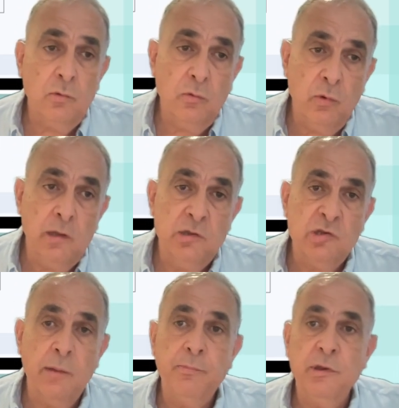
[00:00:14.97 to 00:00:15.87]
we'll
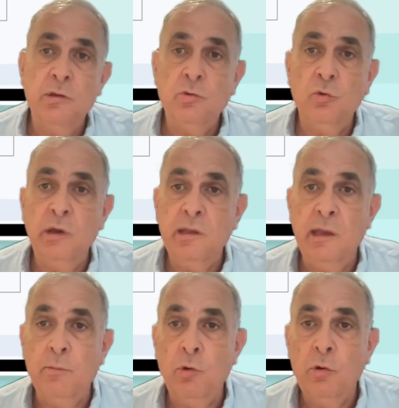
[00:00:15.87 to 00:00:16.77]
jump into a
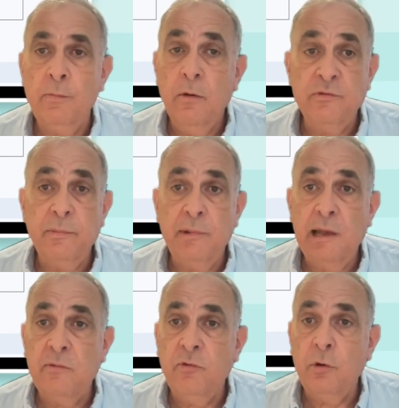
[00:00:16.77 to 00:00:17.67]
demo of the
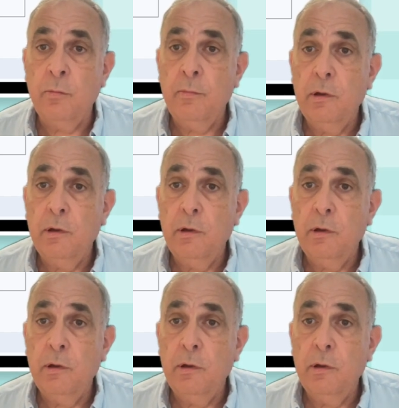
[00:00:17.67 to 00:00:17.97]
platform.